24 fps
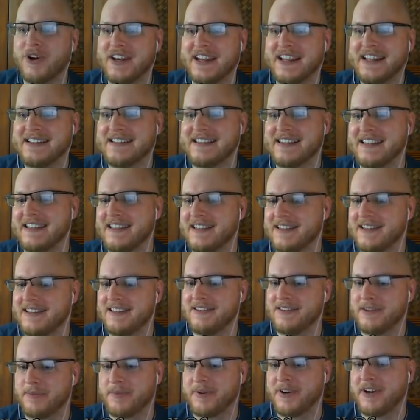into
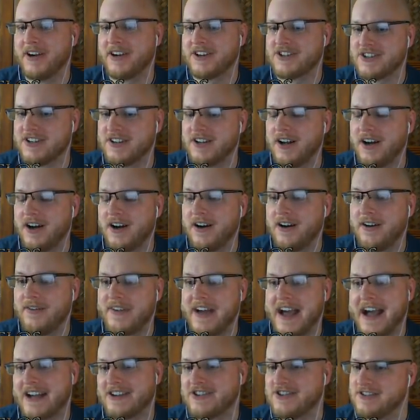the production of
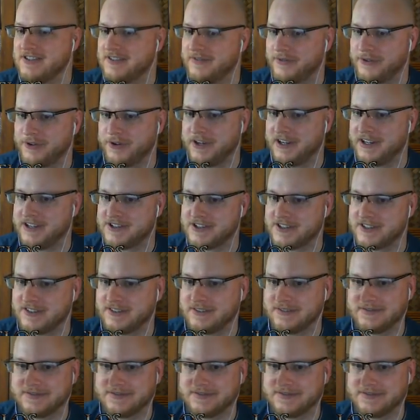Ashes of Creation?